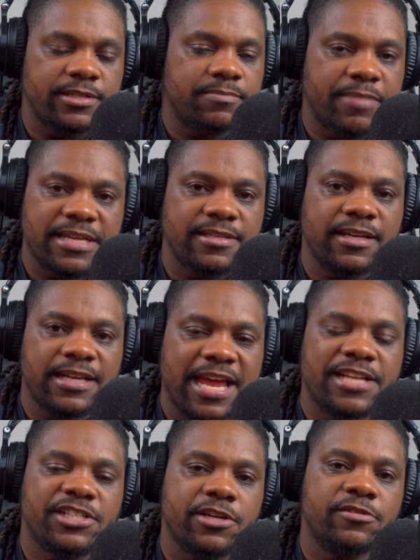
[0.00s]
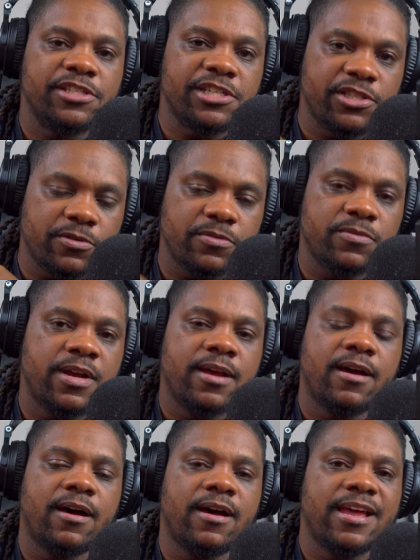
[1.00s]
is basically HLG2
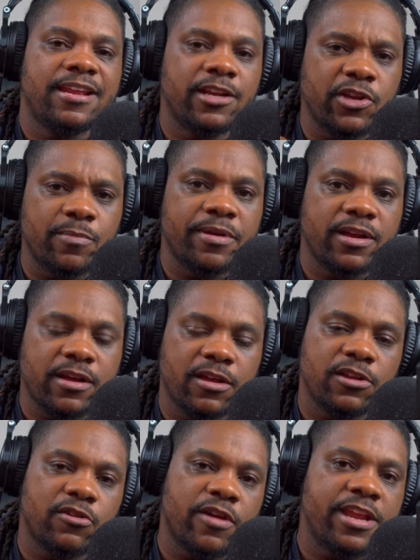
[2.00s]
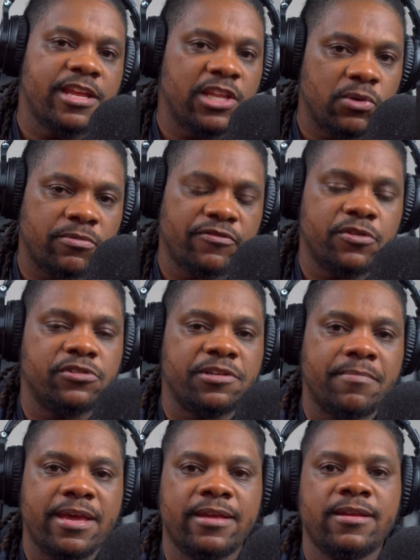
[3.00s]
uh, and a little bit of color grading in
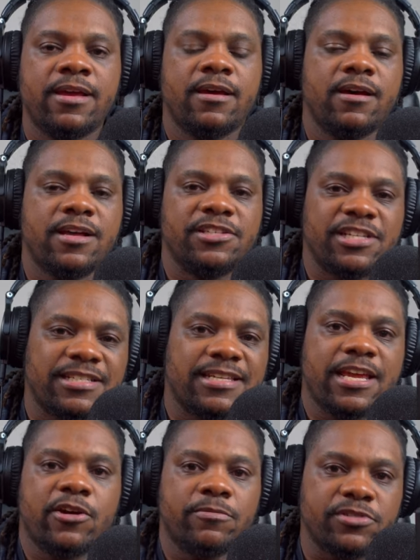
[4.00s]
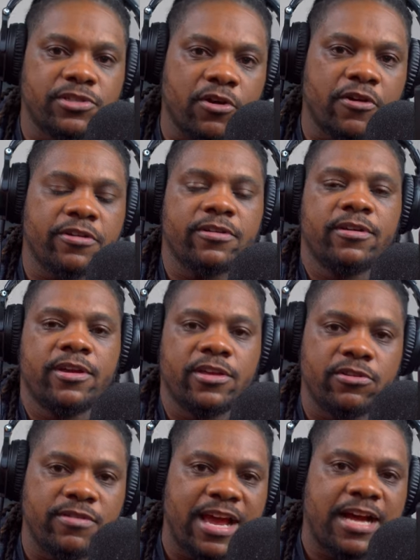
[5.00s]
LumaFusion, man, uh, just to help start
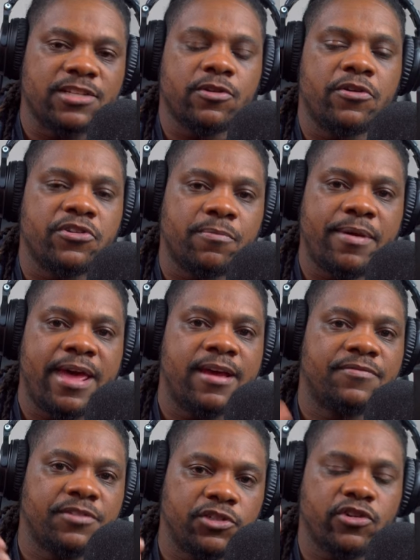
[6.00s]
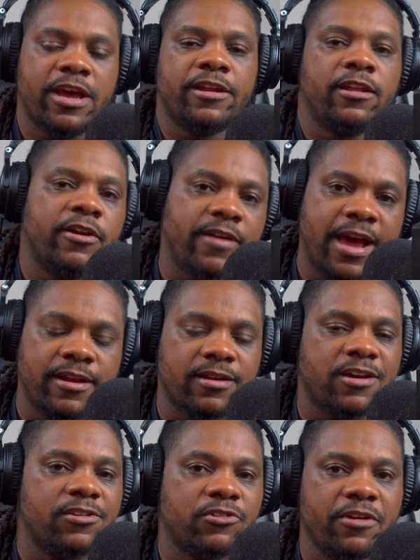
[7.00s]
you guys on your path to trying to learn how
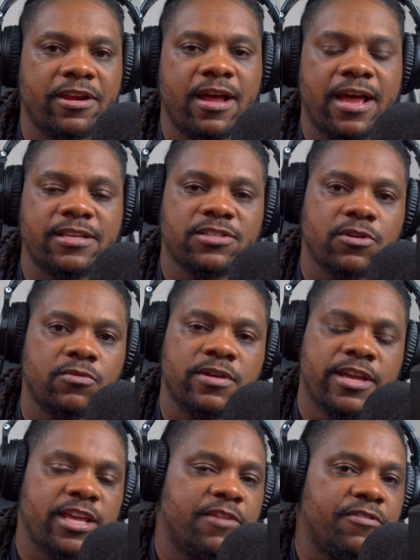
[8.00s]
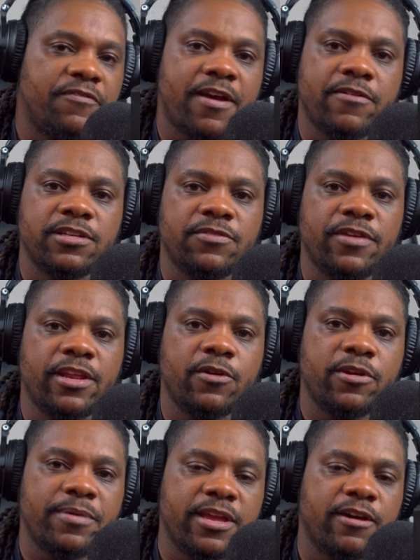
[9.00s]
to color grade. All right. So if you found this
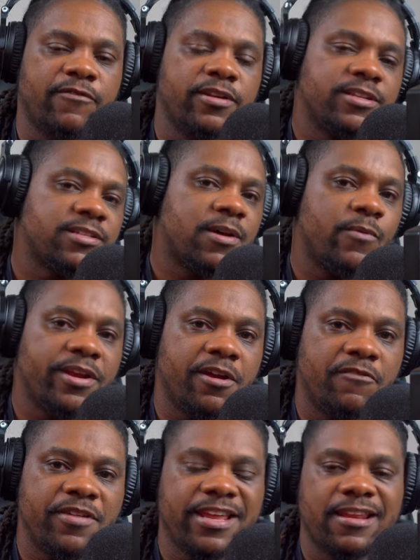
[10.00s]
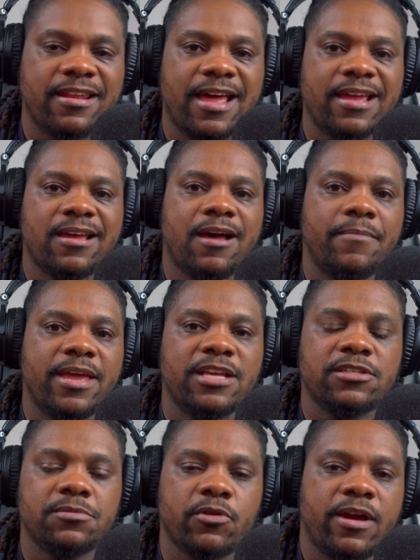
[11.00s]
video to be helpful in some way, don't forget to like, comment,
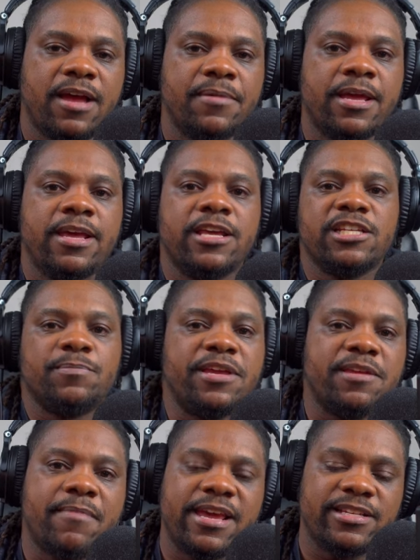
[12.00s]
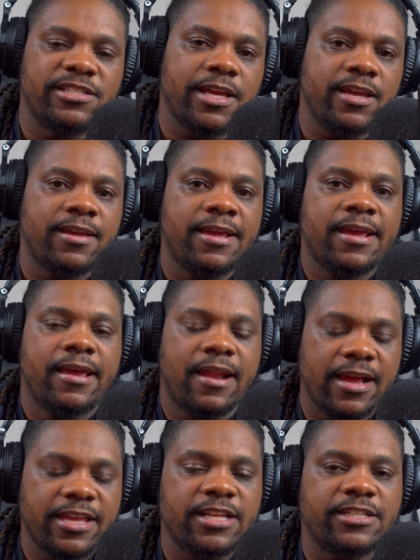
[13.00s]
and subscribe. It's been your man Jay,
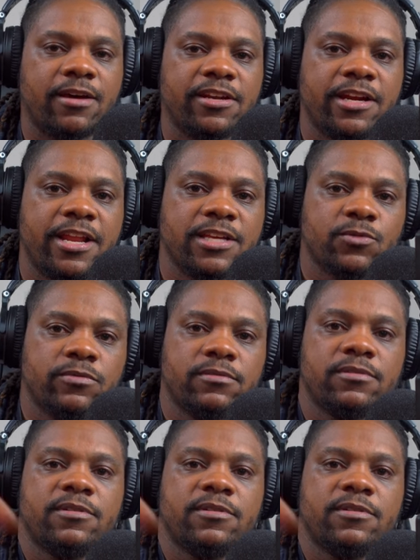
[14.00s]
and I'll catch y'all in the next one.